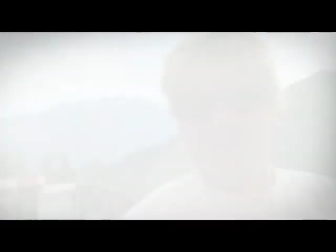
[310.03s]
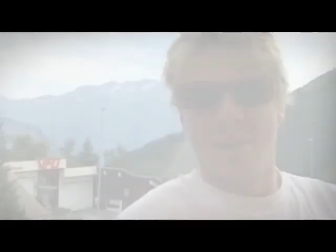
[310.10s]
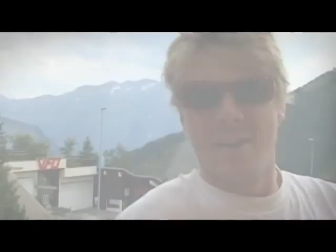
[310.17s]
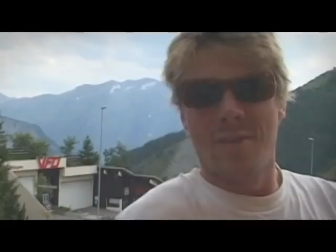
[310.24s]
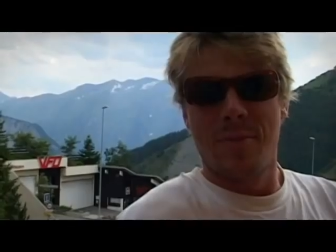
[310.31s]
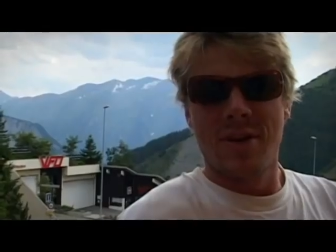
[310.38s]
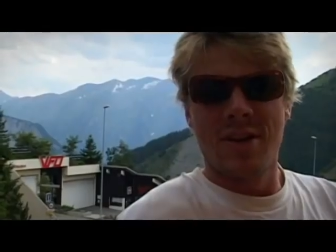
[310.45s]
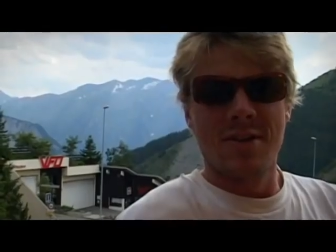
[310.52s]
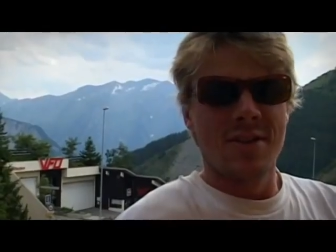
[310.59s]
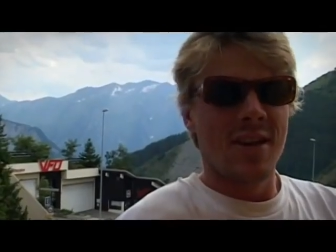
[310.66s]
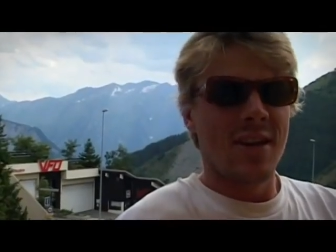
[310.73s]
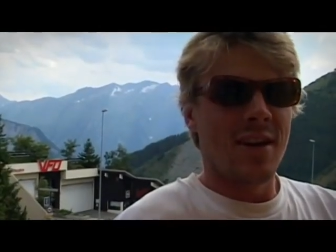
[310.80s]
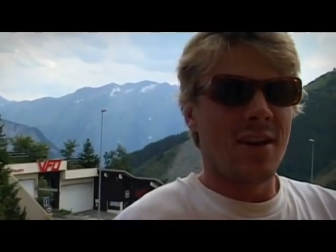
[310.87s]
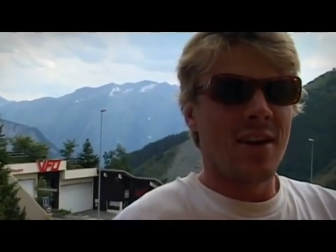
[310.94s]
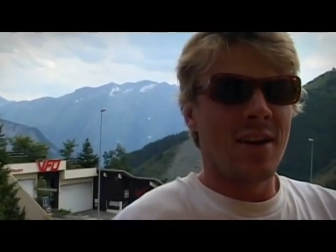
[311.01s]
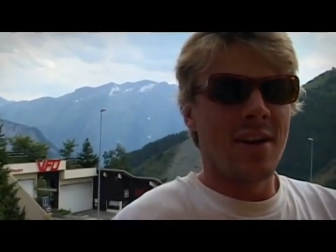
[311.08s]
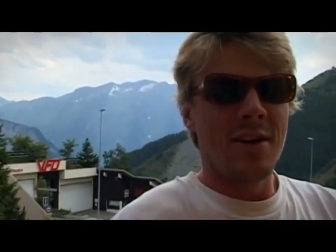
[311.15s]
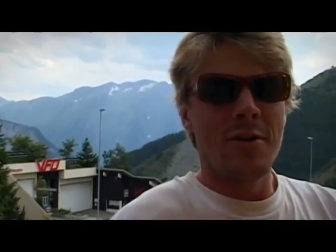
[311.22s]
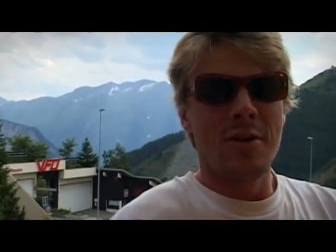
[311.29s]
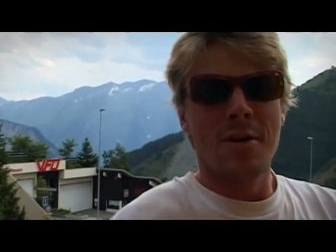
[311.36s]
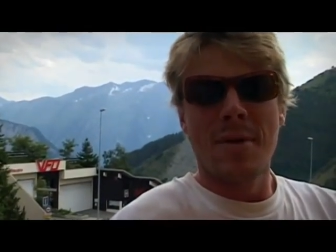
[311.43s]
And I've been using it uh,
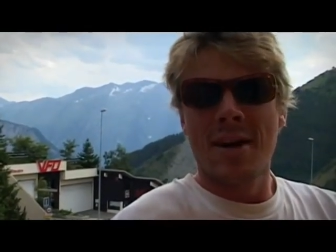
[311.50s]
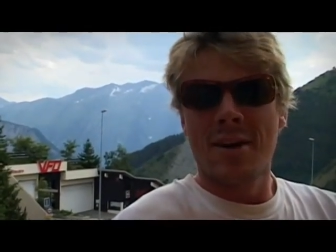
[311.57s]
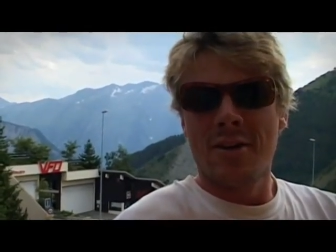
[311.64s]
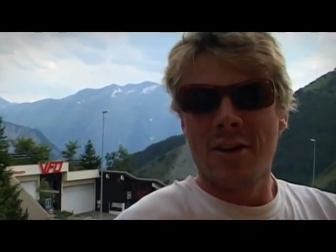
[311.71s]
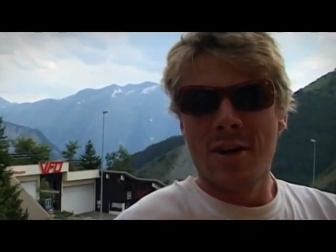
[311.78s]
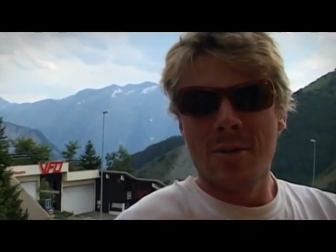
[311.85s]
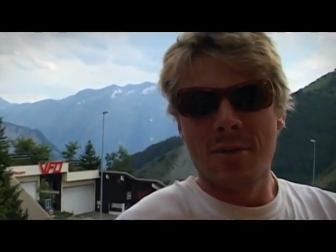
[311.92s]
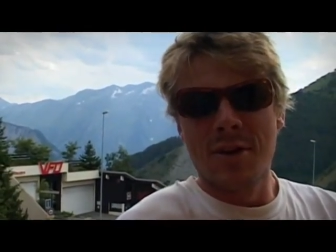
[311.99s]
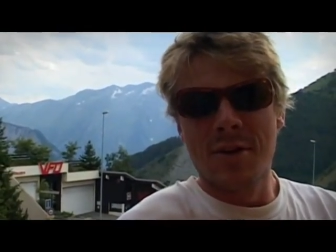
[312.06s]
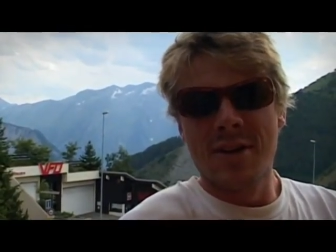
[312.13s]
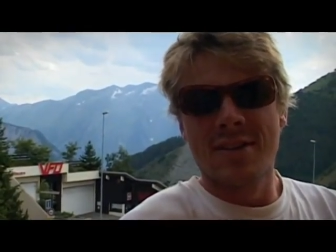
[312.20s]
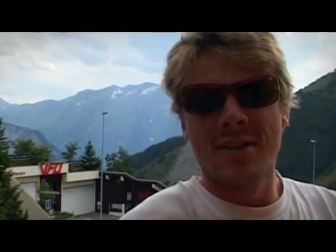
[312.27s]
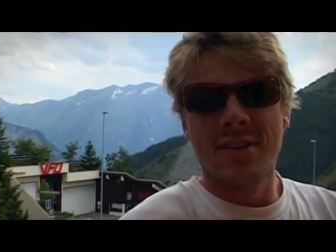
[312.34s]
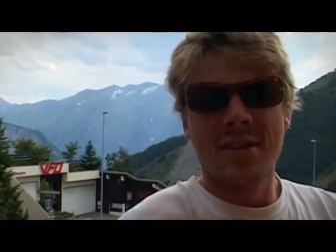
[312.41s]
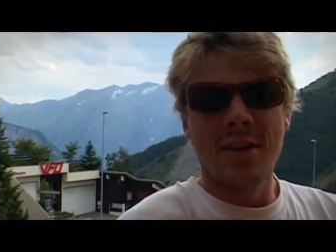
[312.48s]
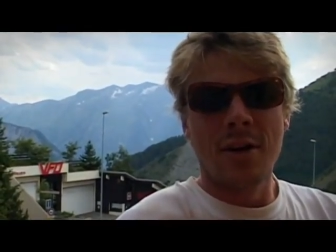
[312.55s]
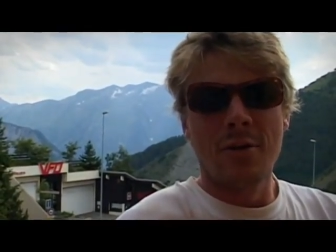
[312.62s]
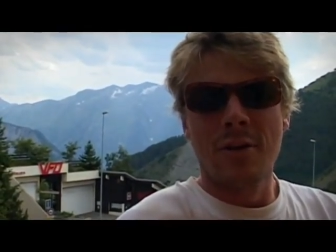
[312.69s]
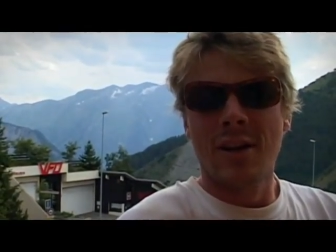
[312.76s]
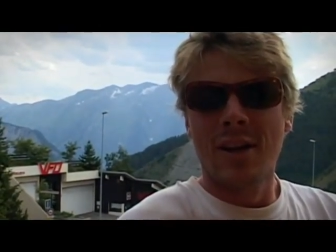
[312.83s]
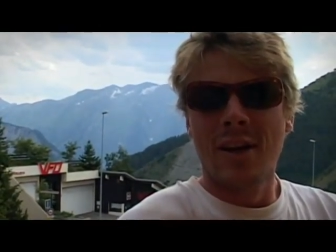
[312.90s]
here at the Mega in Alpe d'Huez, and
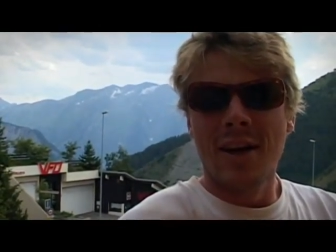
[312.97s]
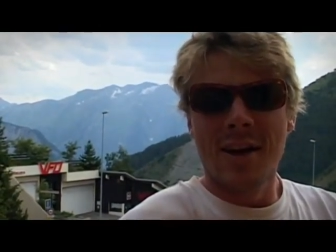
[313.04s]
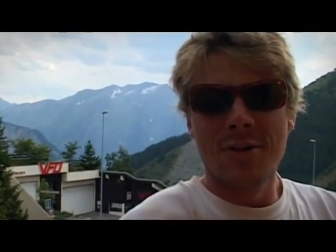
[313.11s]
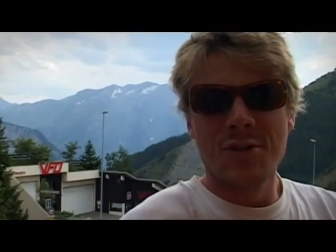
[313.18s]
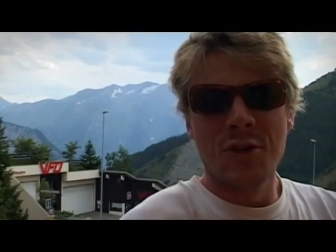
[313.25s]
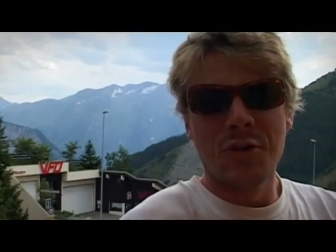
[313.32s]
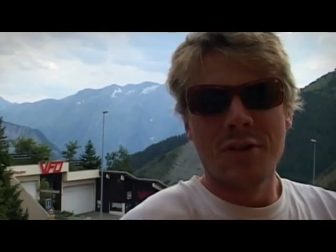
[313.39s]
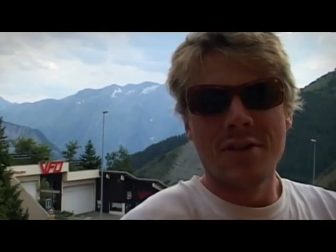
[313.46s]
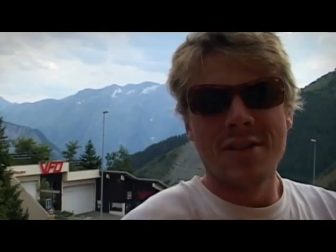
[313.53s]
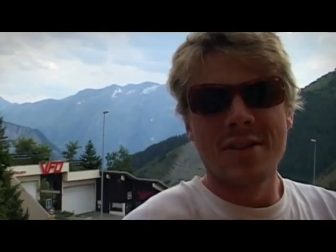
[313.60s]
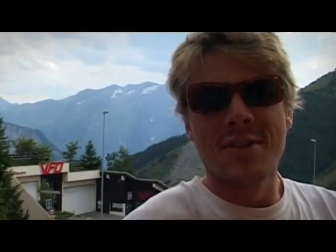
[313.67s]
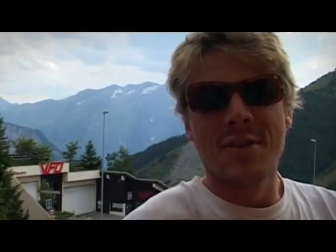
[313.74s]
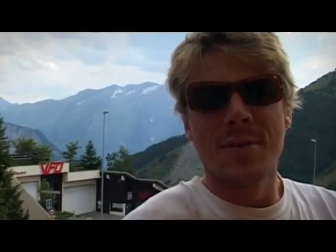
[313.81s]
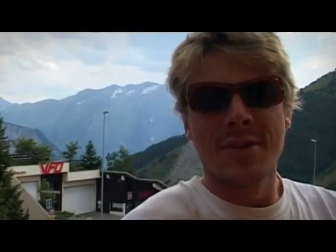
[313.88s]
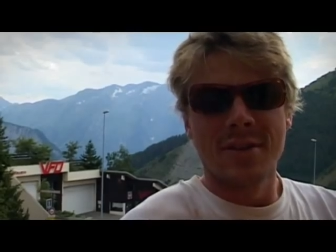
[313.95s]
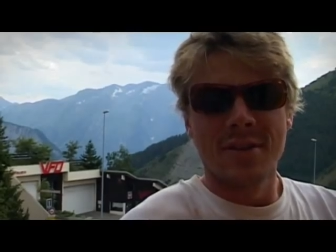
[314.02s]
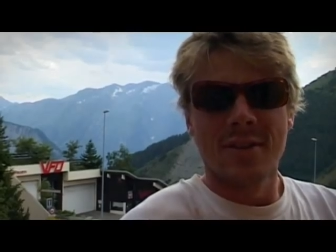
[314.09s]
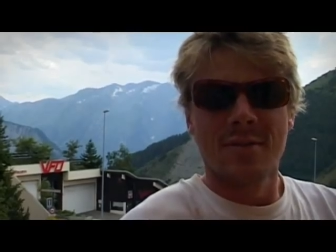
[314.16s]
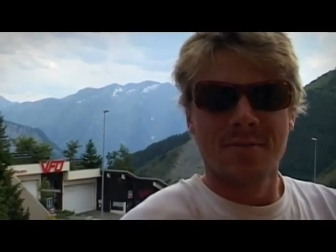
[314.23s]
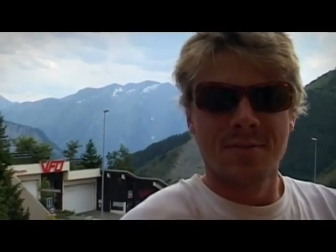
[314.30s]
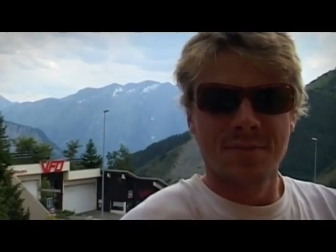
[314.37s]
I really like how tough the system is.
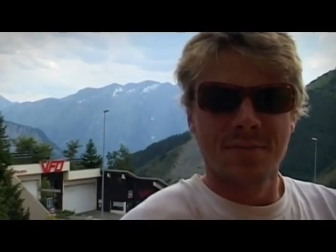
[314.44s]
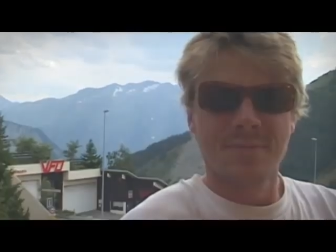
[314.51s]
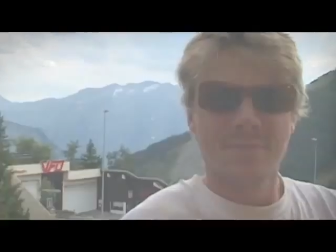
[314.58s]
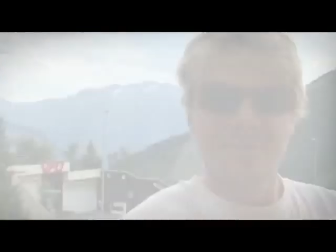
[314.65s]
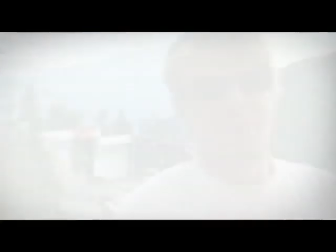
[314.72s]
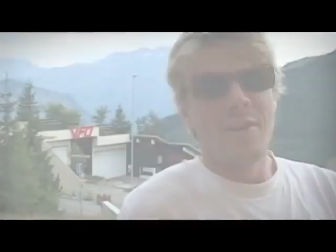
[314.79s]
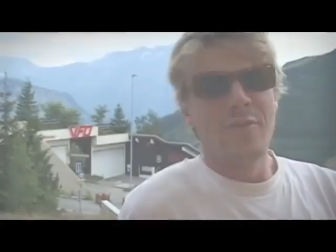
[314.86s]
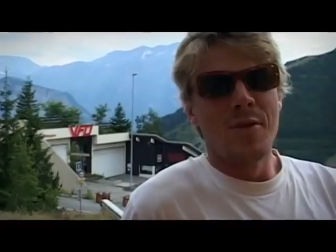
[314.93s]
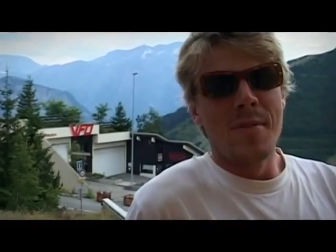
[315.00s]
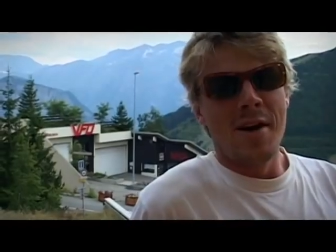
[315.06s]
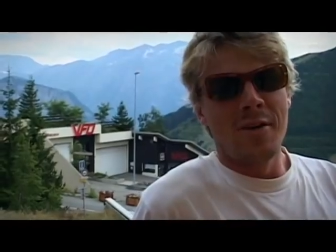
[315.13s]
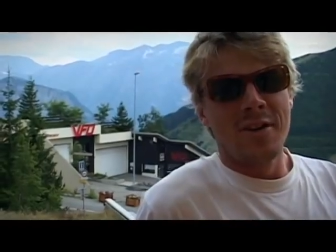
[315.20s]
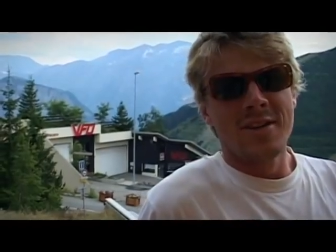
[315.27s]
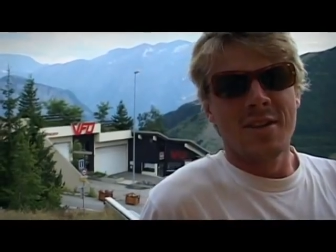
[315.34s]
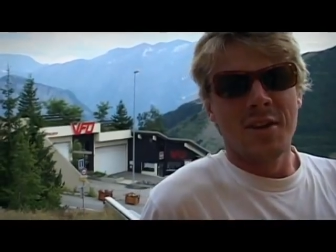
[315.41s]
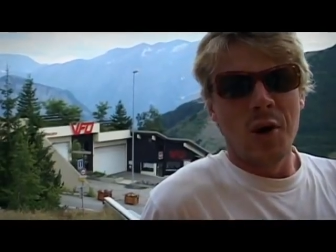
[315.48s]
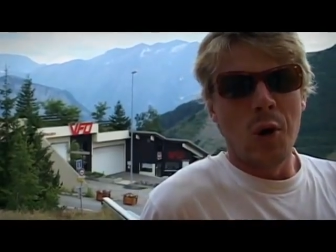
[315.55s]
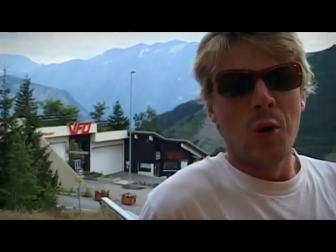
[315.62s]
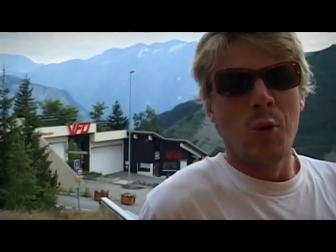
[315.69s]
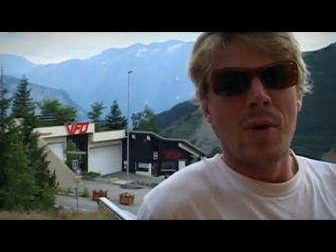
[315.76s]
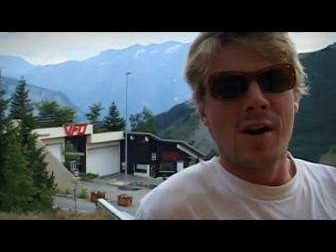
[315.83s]
My favourite mount is the
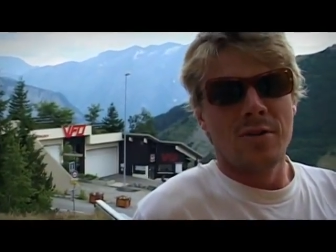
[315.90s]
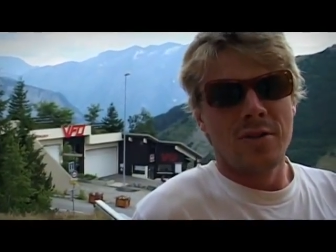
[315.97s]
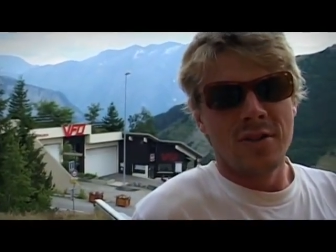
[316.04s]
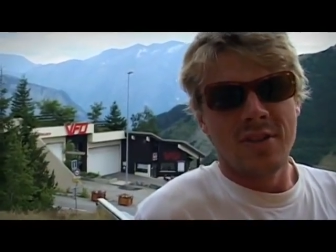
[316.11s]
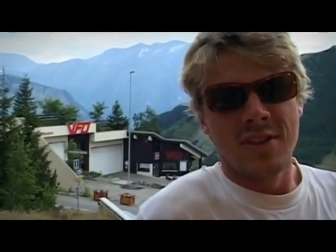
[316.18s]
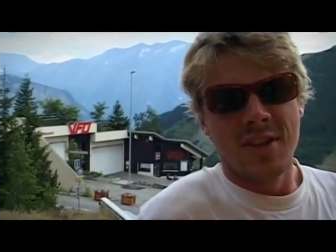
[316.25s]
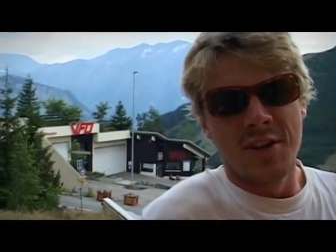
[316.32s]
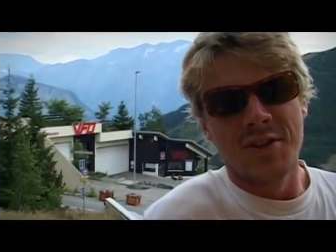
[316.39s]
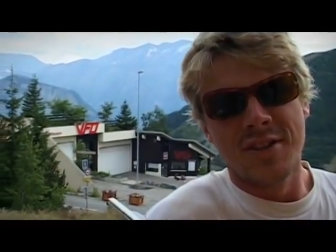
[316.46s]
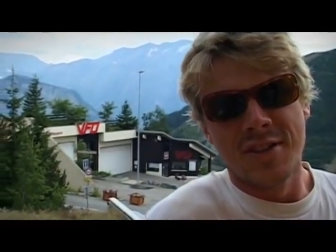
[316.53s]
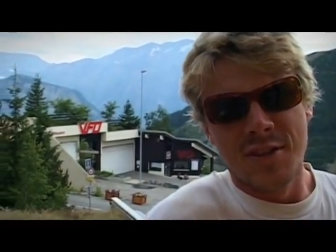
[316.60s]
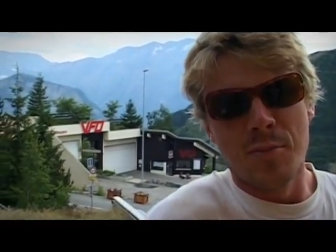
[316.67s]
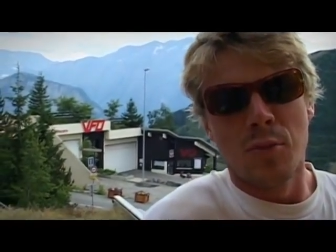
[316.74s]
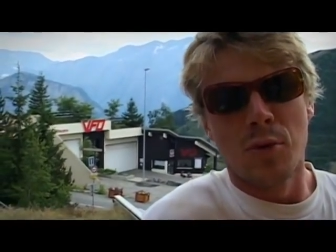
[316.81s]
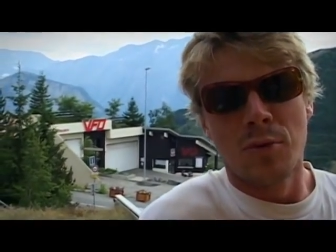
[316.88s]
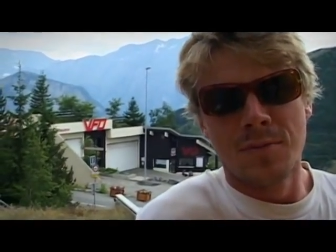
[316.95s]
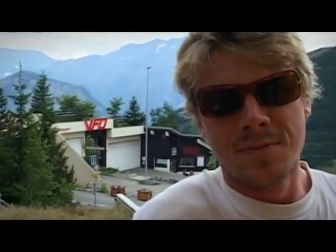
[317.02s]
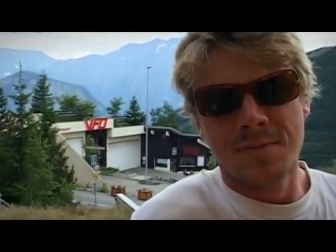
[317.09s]
goggle mount, nice and simple.